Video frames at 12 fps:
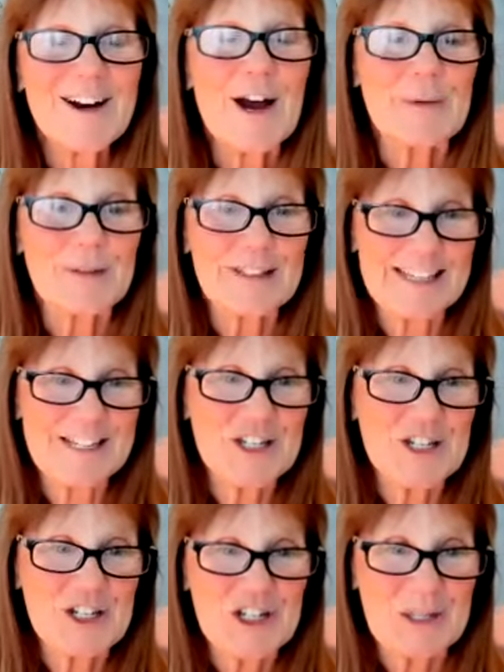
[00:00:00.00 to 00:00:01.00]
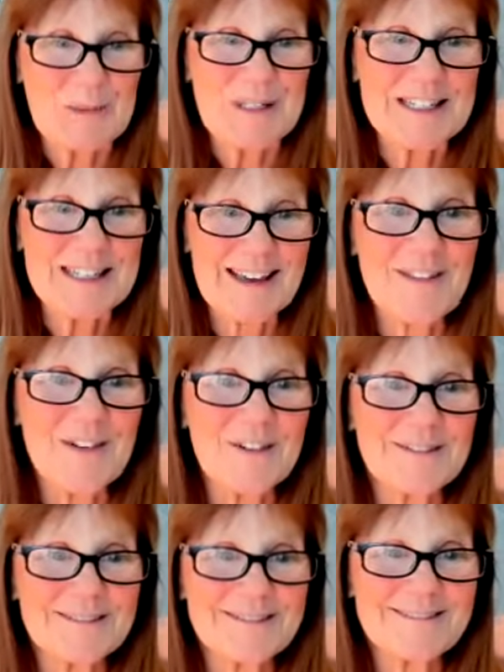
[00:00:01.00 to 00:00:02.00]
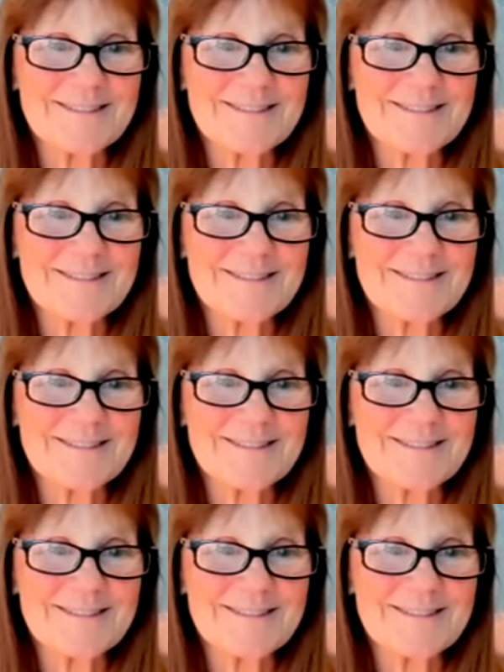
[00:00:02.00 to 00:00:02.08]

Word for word: our relationships together.